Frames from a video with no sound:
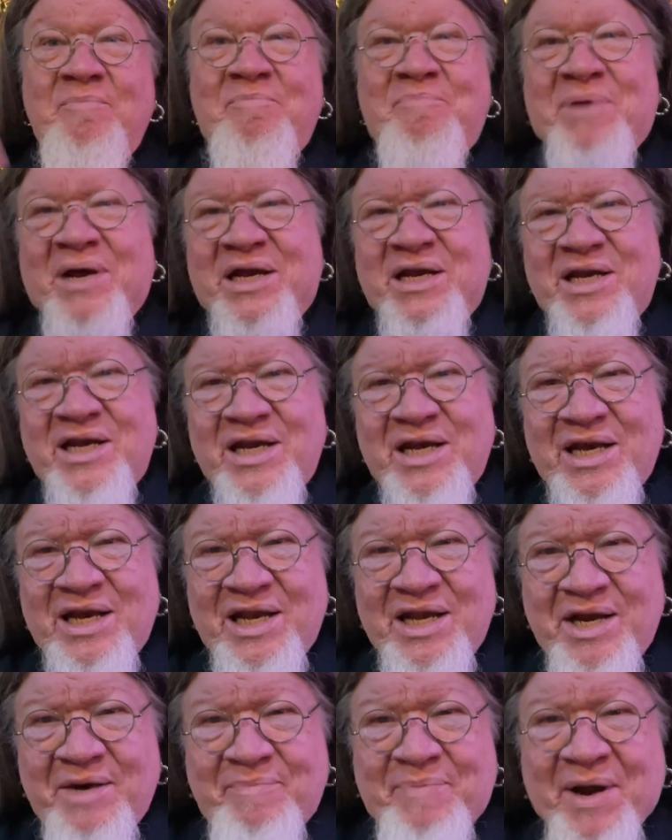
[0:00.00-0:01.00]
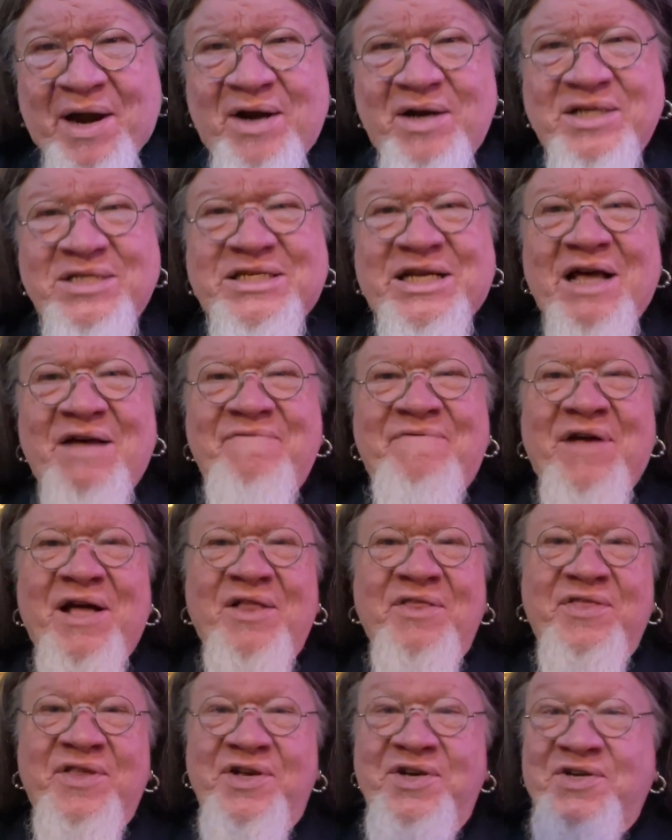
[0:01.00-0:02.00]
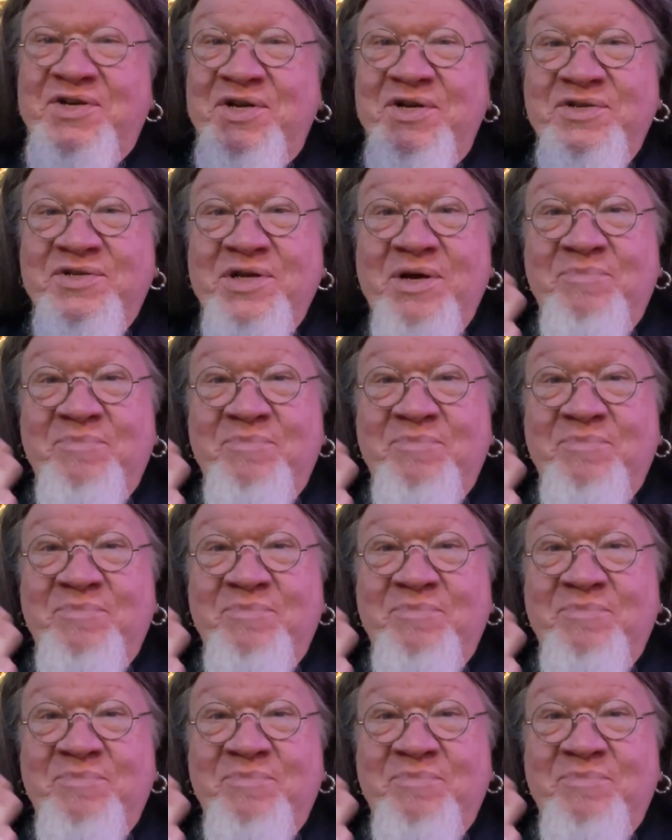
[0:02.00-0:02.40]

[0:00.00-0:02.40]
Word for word: But your parents have health issues,